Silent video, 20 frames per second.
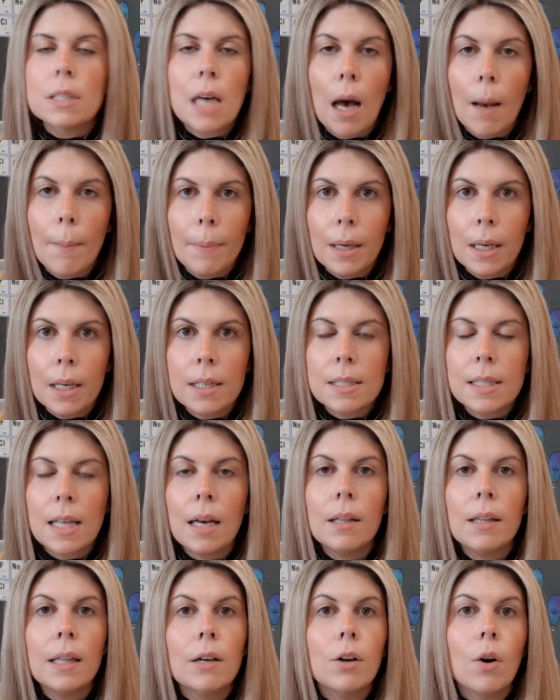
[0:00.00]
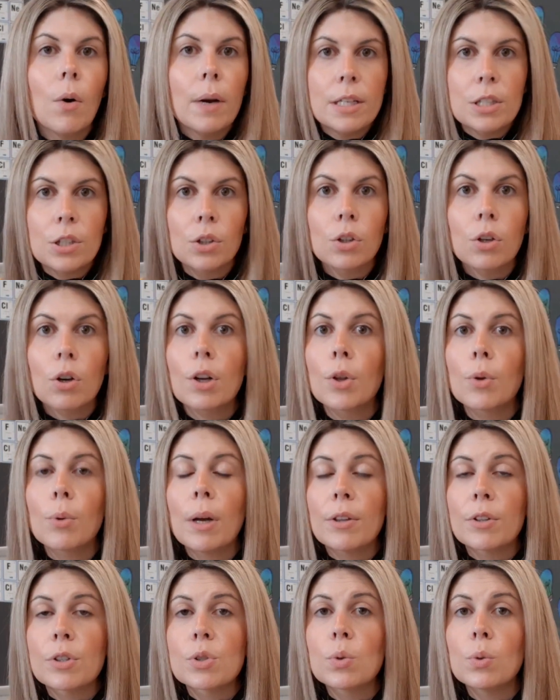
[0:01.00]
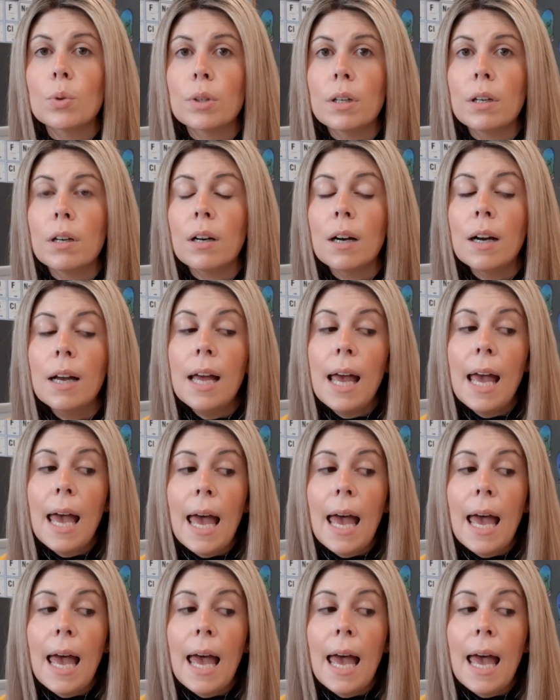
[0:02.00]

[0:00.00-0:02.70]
topics that they're going to learn through throughout the school year.